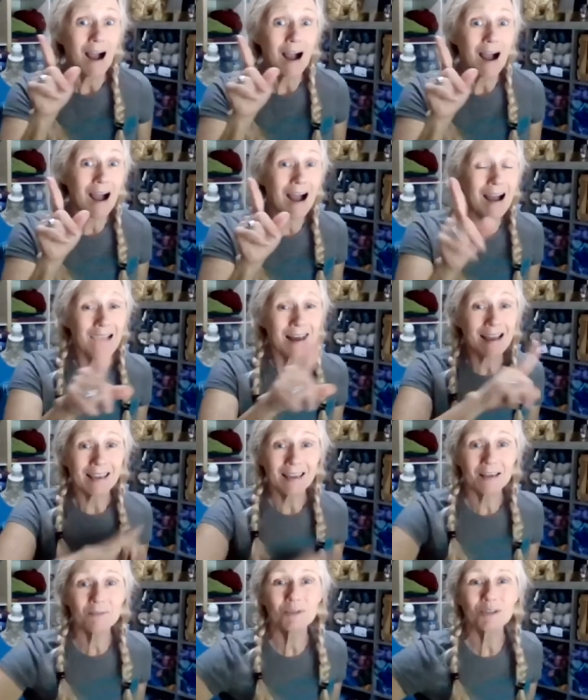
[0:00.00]
I
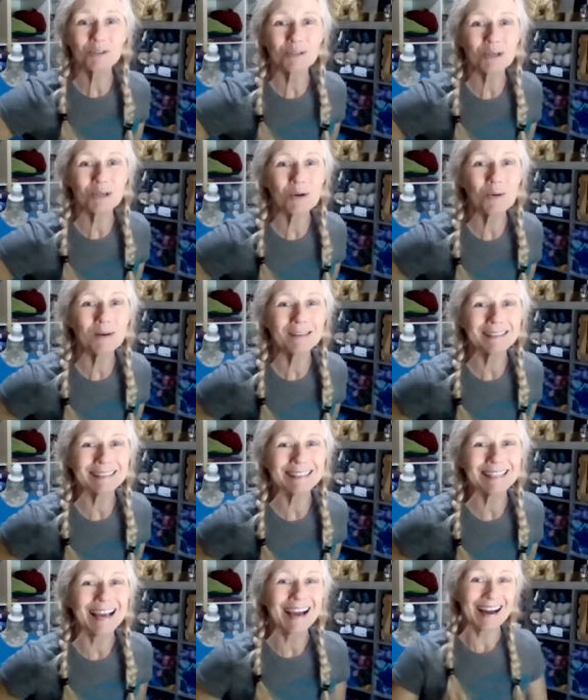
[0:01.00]
am Suzi
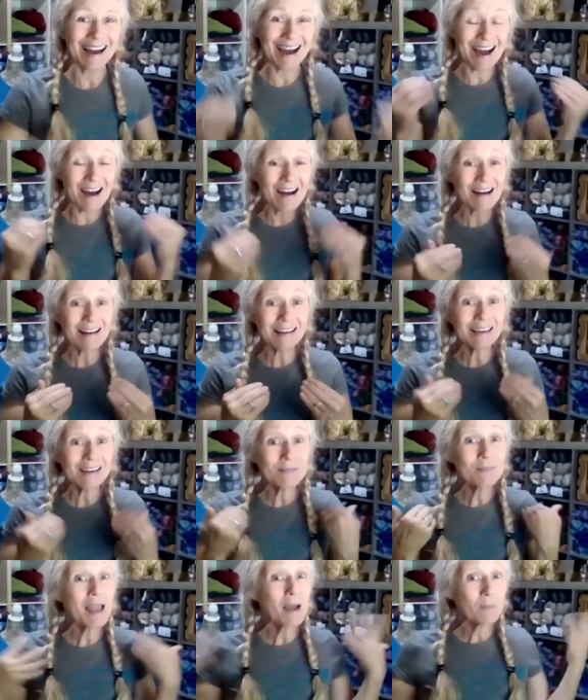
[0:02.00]
Quillen. I
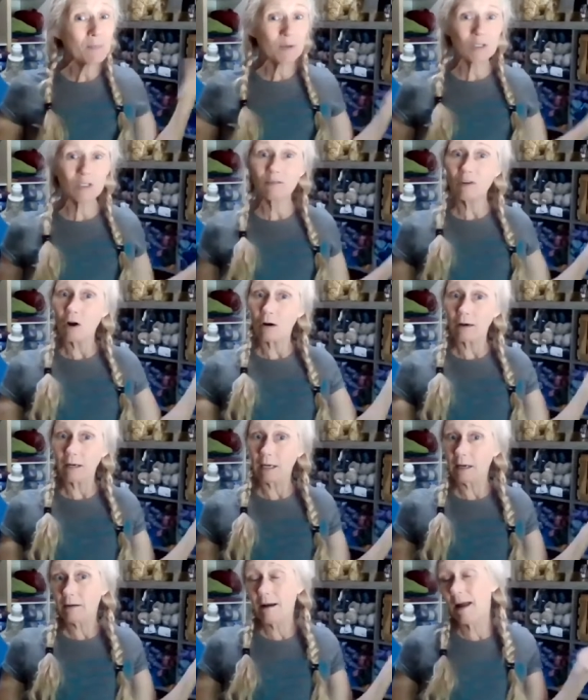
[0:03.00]
am the Empress of Yarn
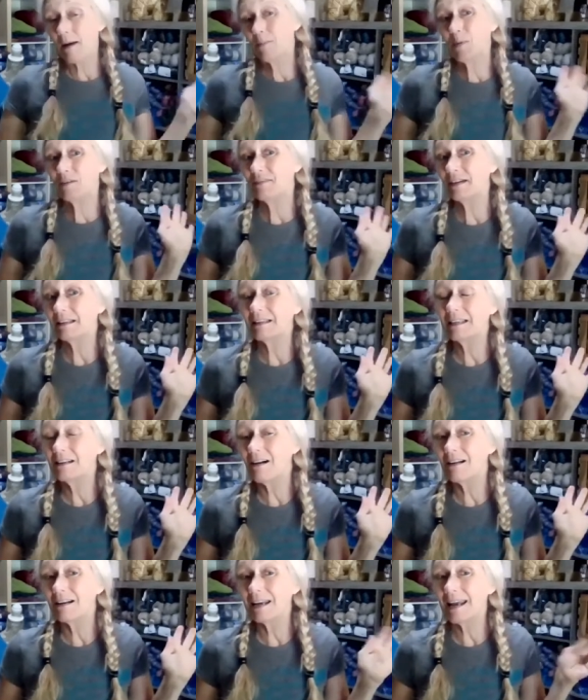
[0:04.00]
here at Perfectly
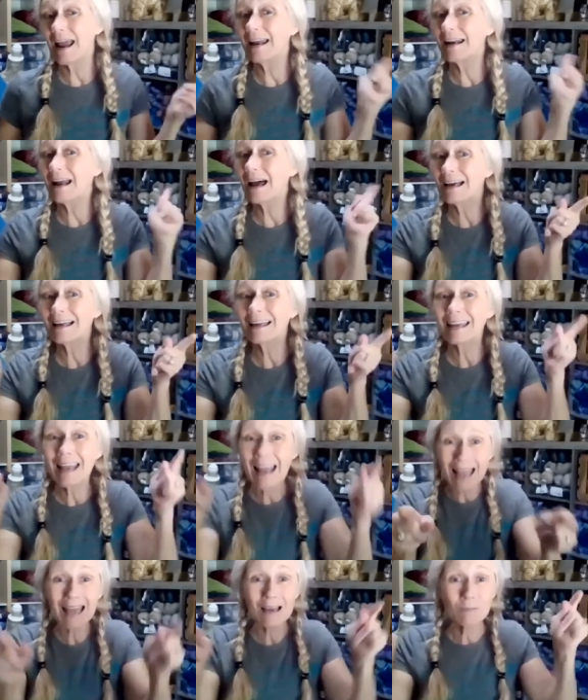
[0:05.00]
Knotty, and I
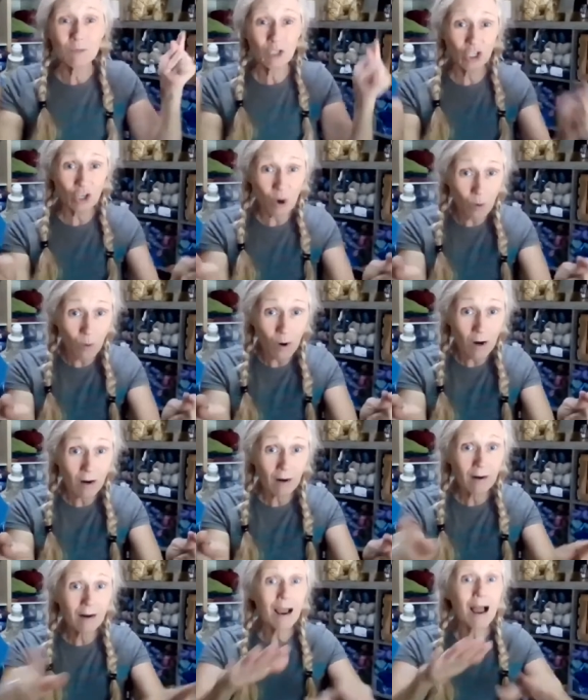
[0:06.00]
am
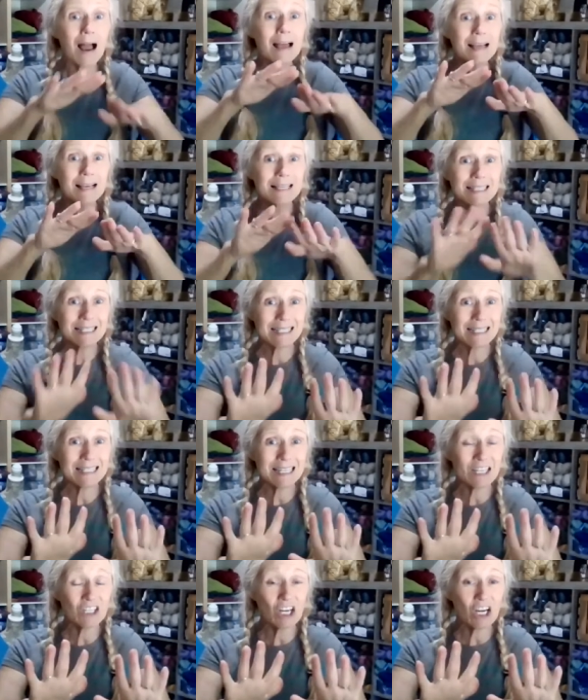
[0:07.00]
your
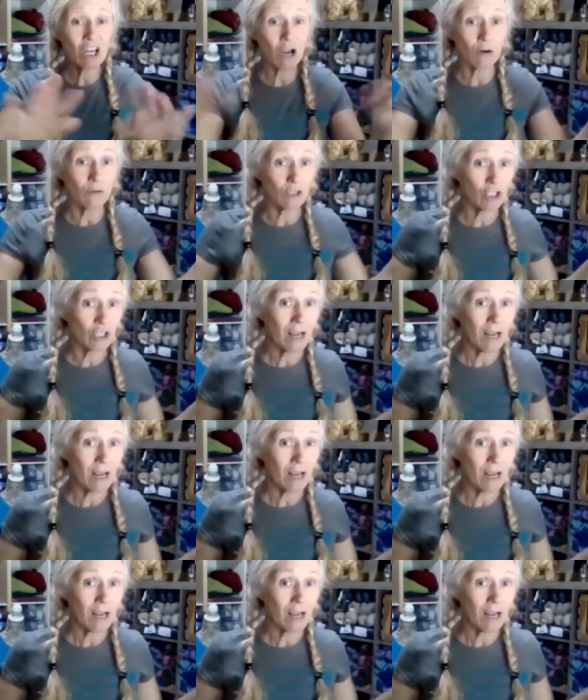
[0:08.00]
stitching coach.